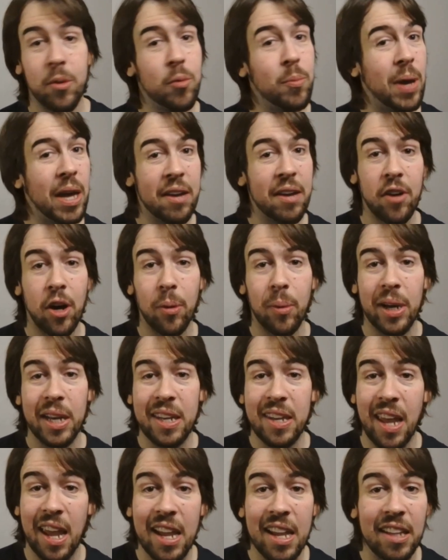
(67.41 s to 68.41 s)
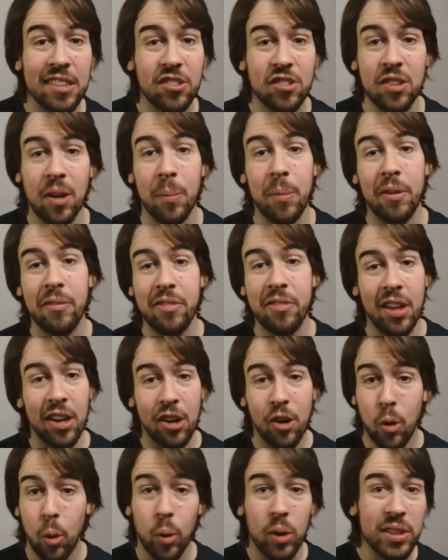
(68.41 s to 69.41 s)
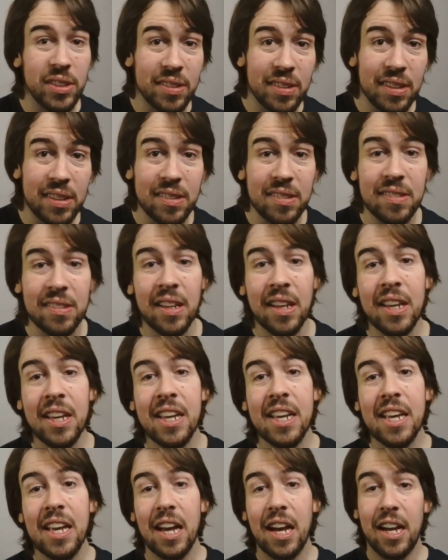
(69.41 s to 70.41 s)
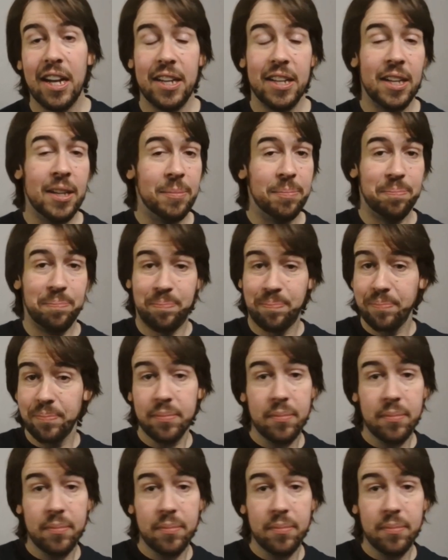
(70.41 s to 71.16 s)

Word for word: you may have already taken some of the courses um,